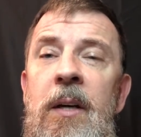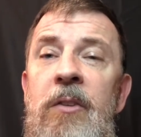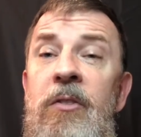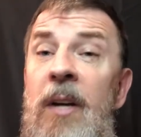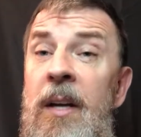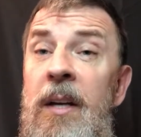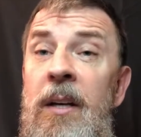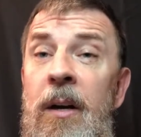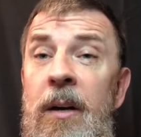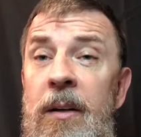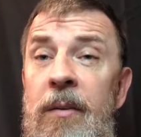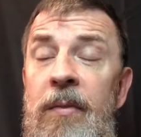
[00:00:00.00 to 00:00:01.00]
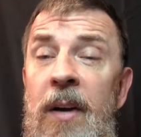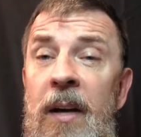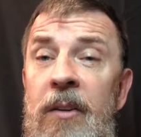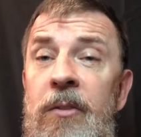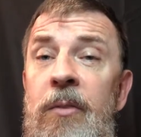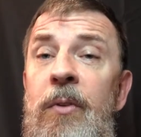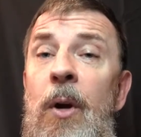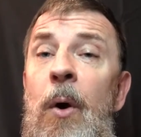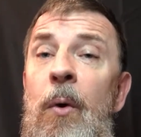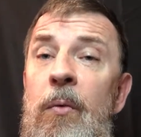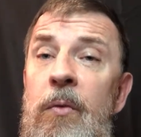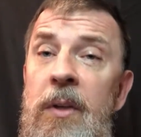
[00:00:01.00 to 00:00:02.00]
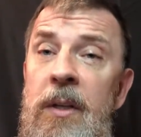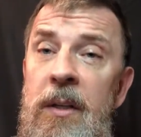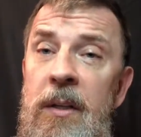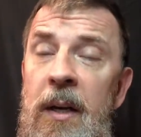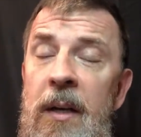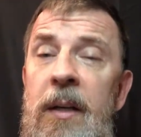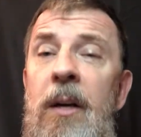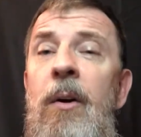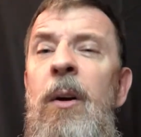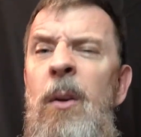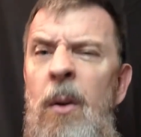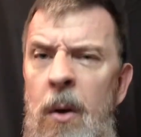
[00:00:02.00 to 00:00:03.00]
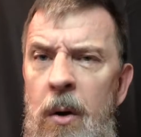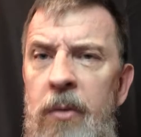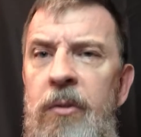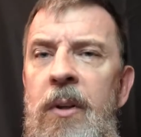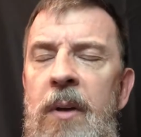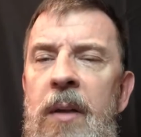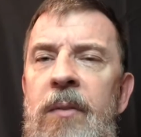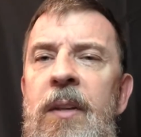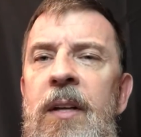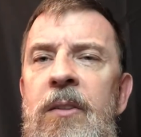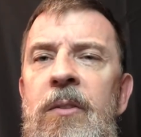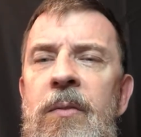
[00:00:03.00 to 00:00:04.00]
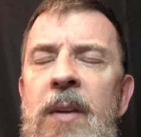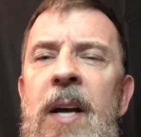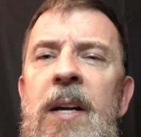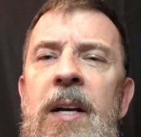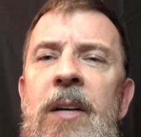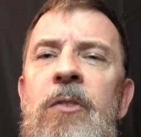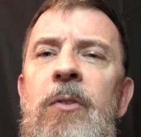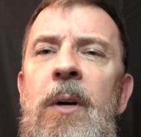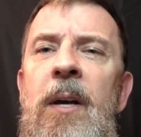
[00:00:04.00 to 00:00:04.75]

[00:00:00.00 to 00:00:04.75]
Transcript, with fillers: secondary effects of COVID and hearing loss and, and, things of that nature?